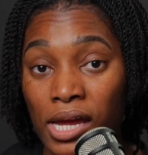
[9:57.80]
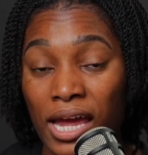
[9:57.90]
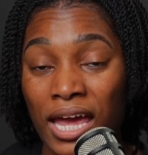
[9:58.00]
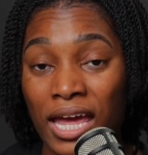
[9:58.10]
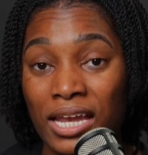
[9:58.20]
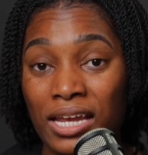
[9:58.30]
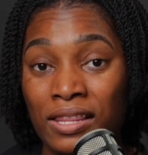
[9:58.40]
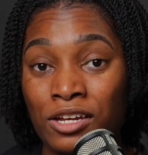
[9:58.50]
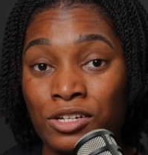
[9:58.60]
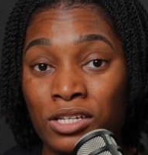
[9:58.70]
And
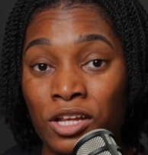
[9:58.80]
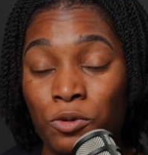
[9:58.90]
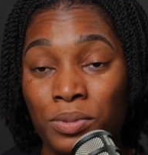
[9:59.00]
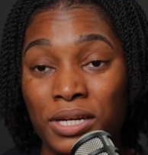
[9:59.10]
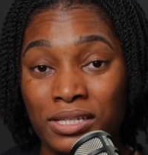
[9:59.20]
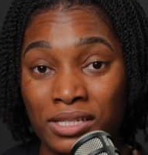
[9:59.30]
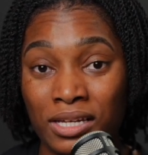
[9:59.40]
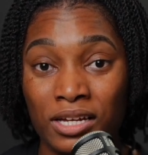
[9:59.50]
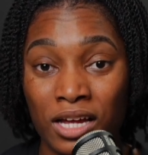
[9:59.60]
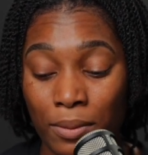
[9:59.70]
there's another piece that's going
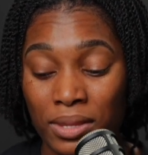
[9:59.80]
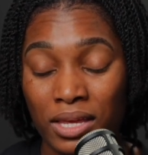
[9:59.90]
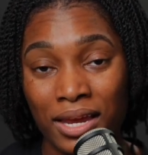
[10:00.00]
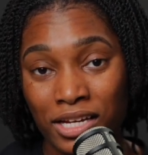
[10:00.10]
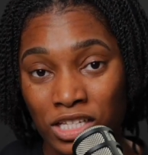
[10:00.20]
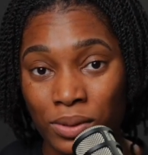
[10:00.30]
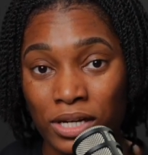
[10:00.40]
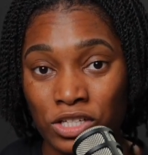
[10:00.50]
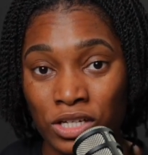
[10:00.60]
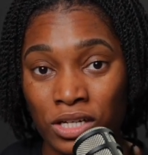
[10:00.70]
to come in the next
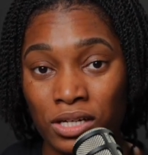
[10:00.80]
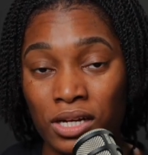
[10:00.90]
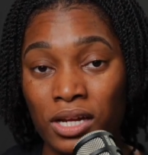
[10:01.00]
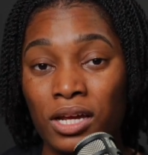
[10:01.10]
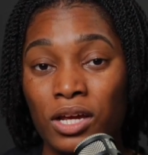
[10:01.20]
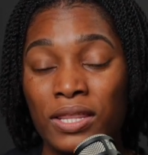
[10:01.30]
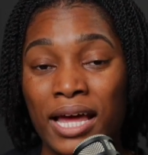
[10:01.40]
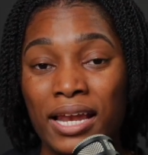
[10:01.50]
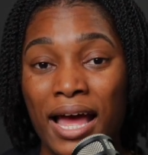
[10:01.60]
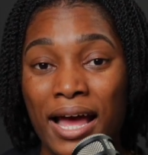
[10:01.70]
question
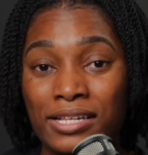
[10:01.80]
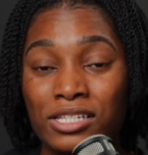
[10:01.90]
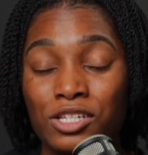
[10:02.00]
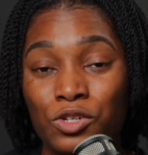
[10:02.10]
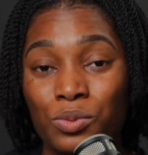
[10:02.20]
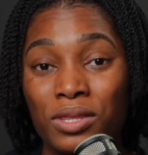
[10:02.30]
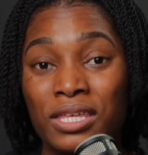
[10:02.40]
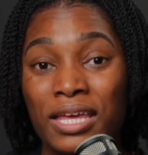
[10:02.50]
that has to do with the